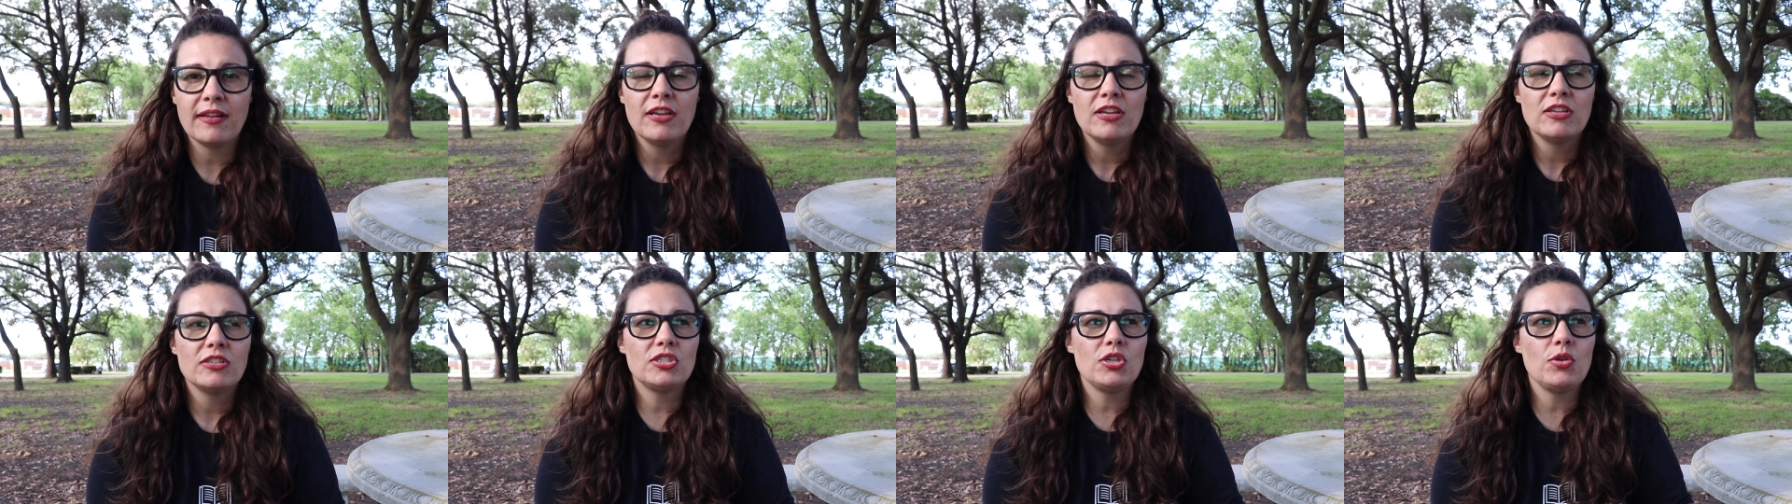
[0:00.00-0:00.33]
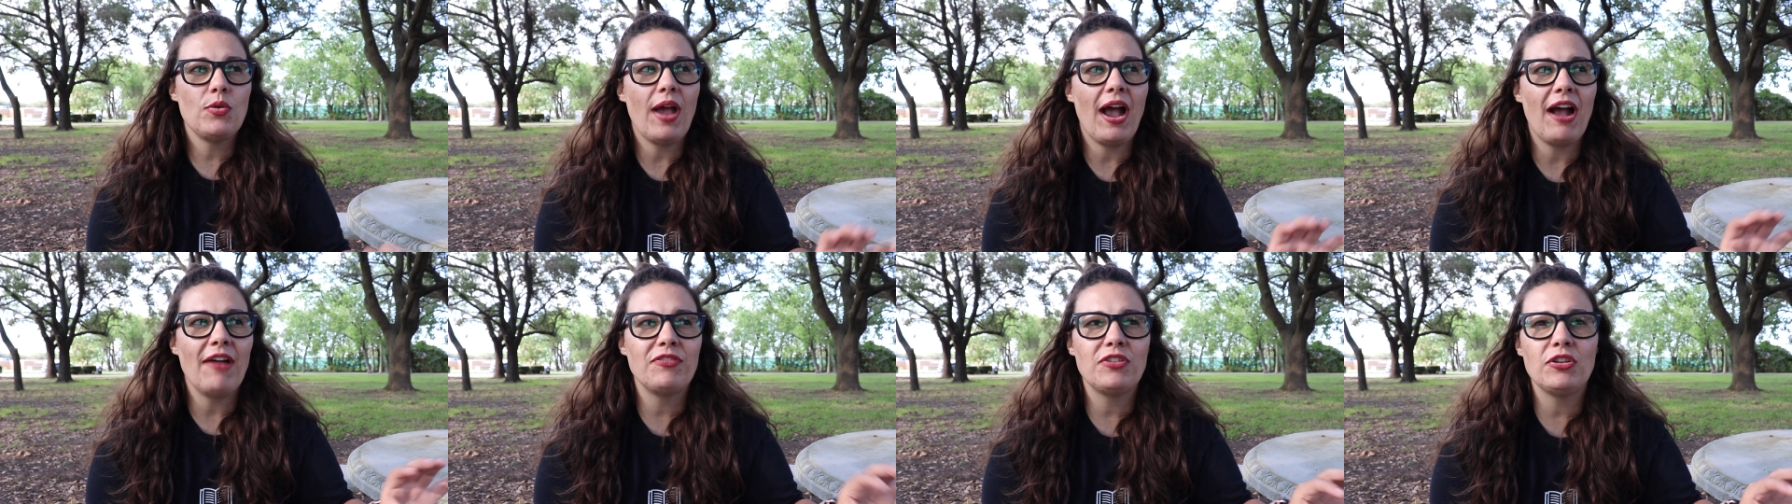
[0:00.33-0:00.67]
So you
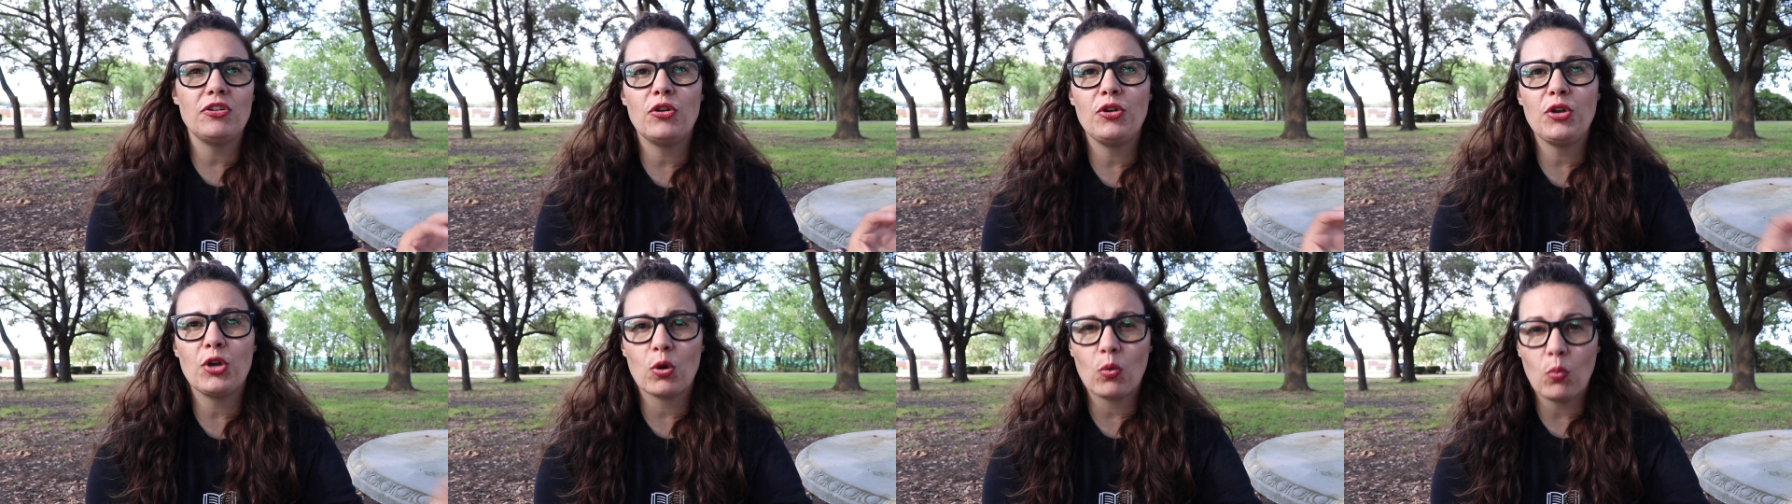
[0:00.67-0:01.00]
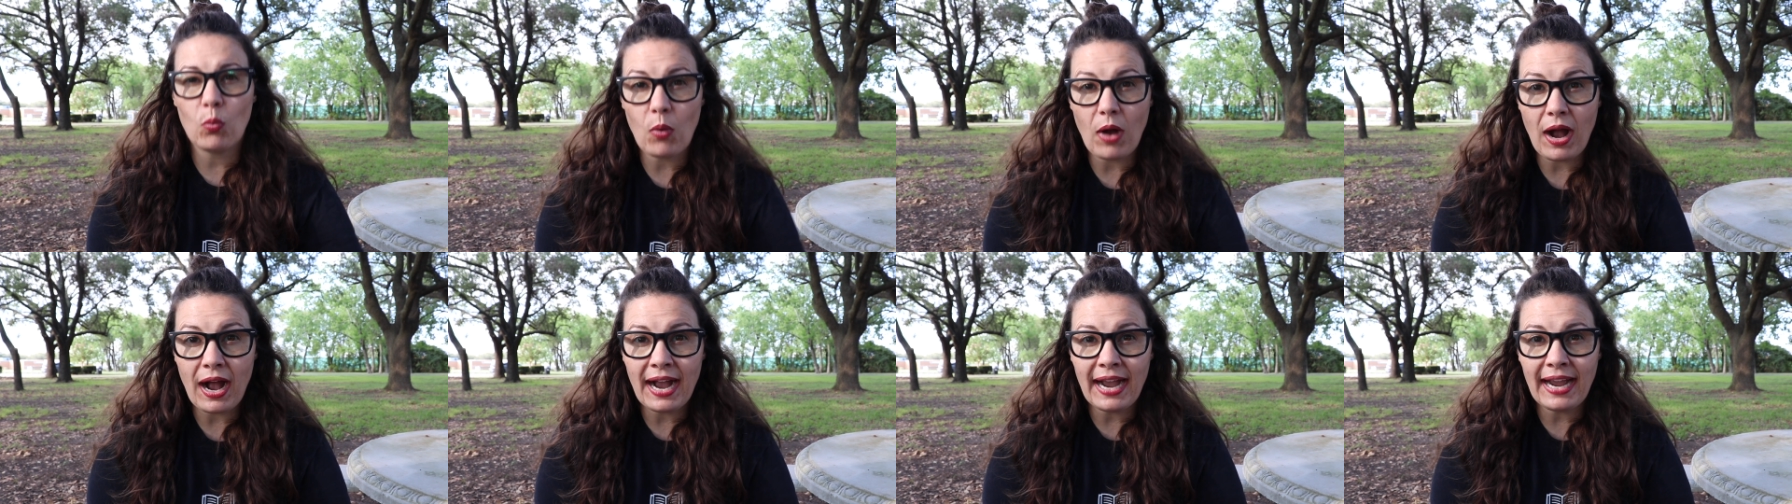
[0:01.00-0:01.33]
have to know your
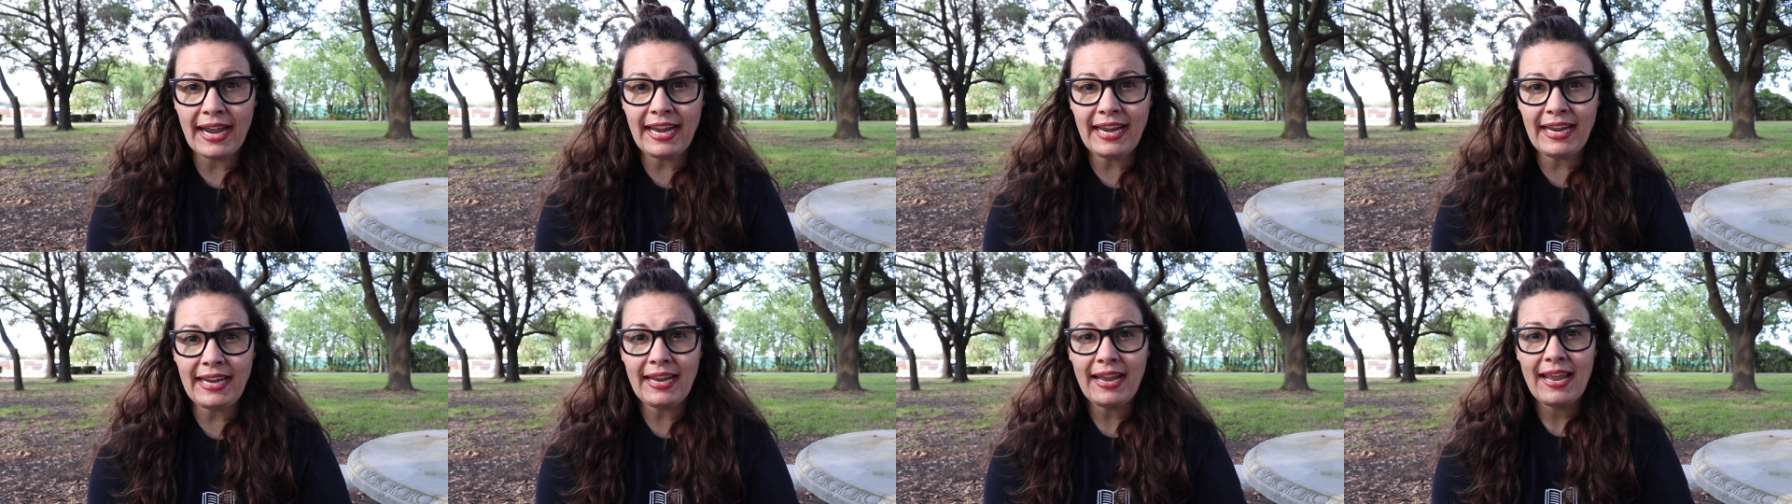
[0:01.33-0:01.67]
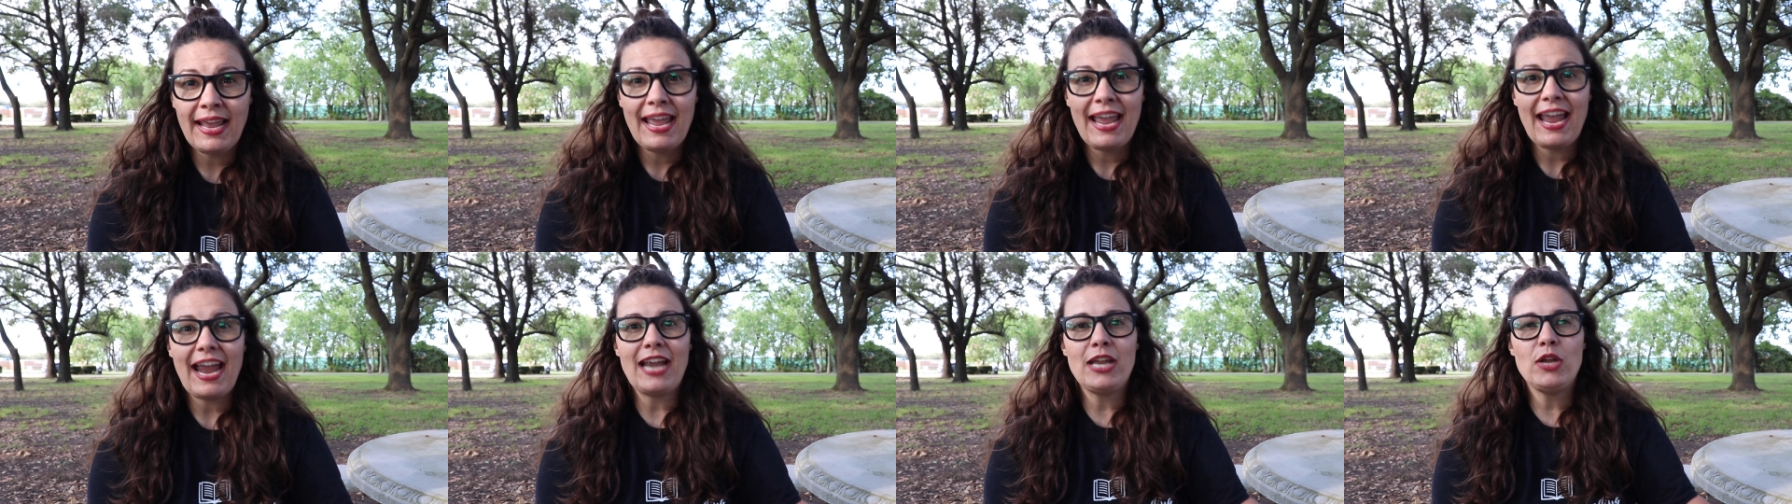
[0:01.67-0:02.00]
why,
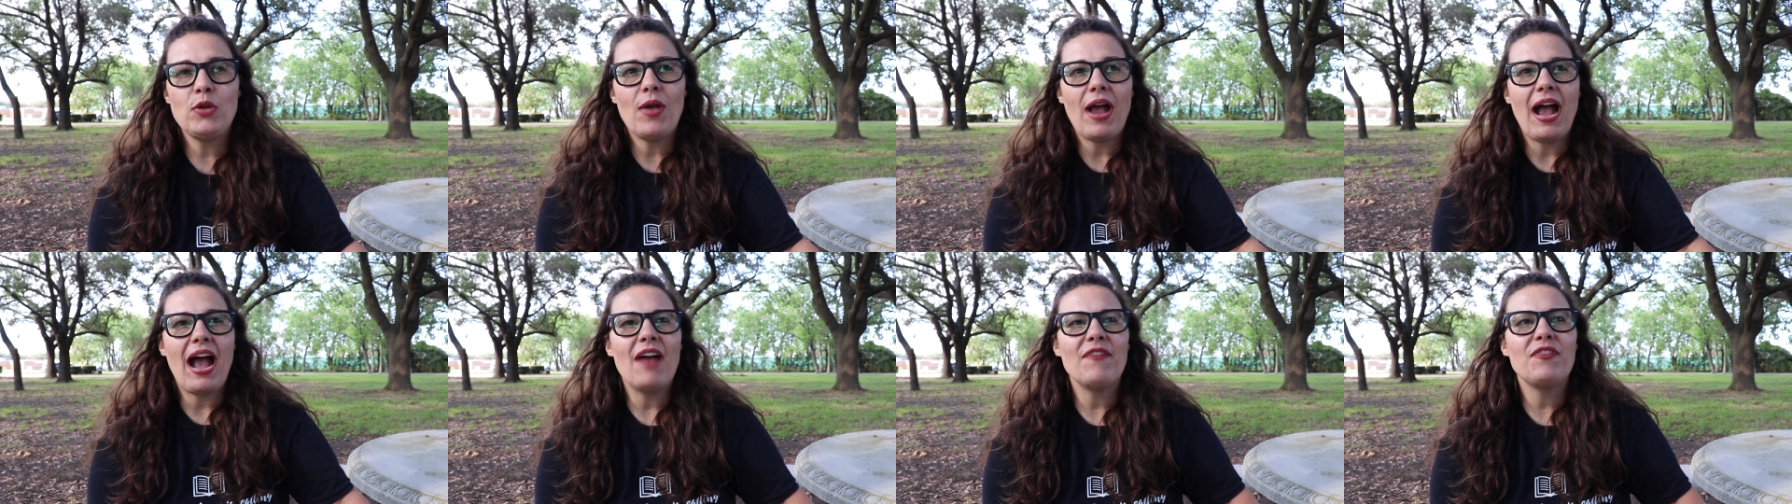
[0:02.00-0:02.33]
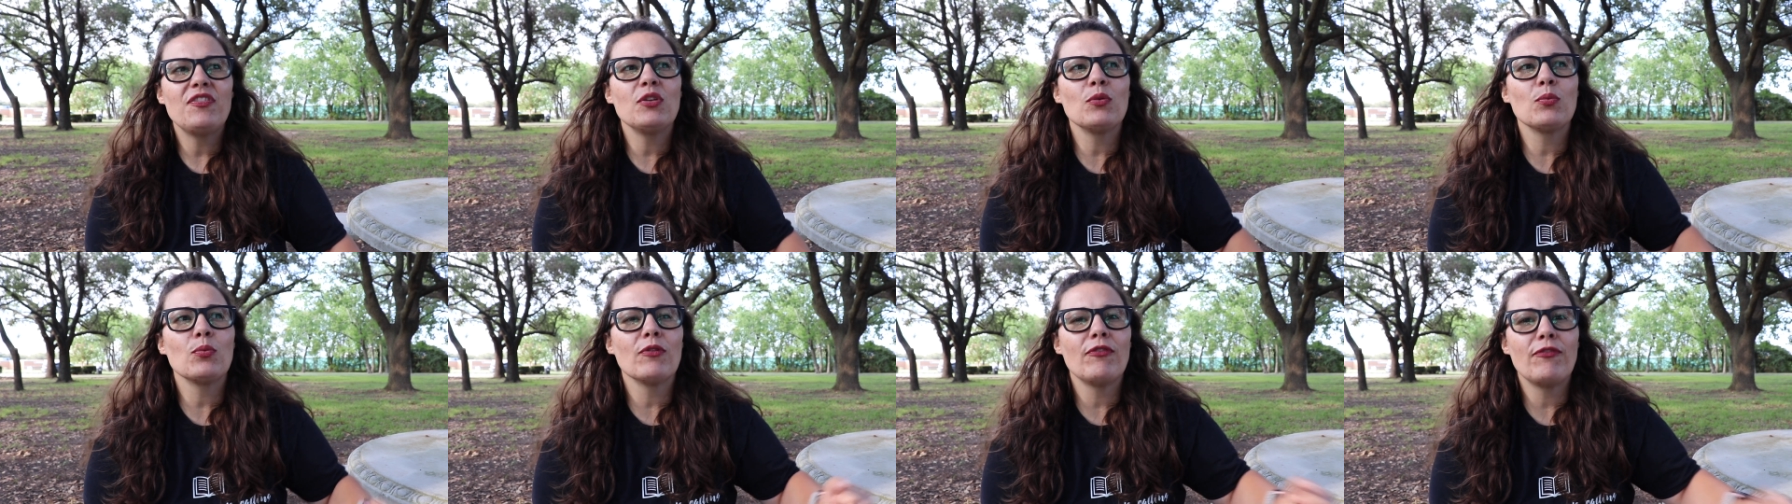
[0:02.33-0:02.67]
and you have
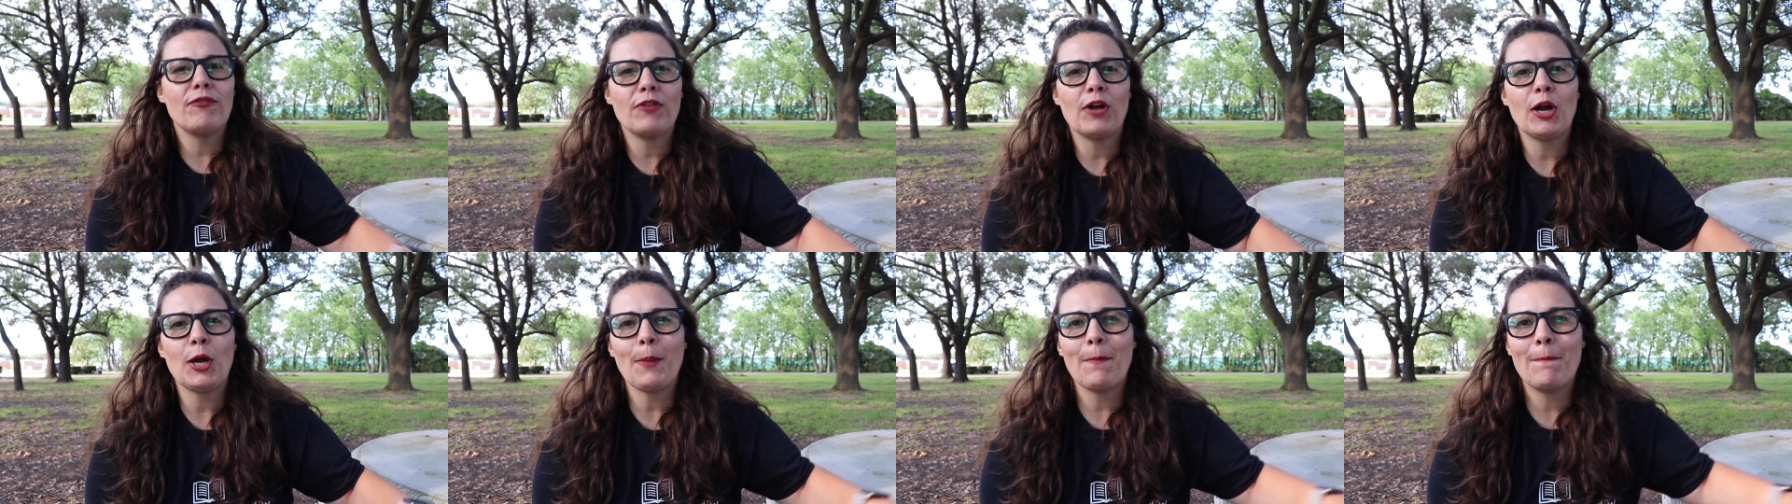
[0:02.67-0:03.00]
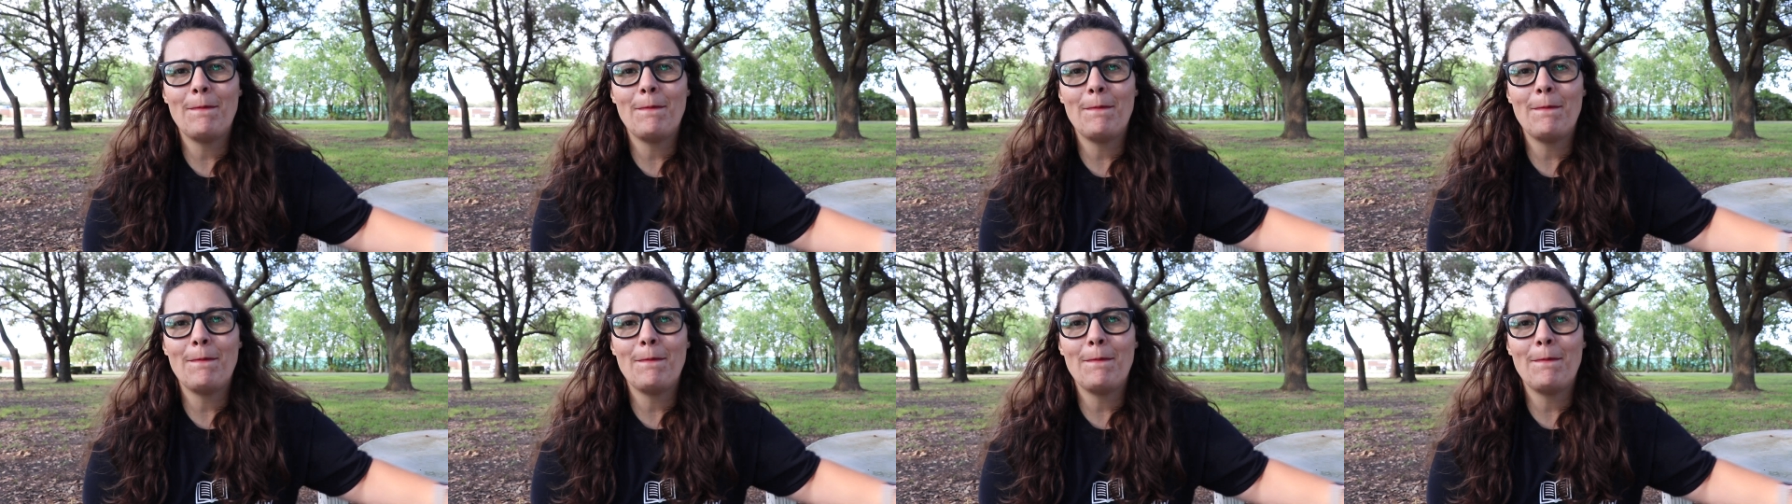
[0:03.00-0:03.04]
to refer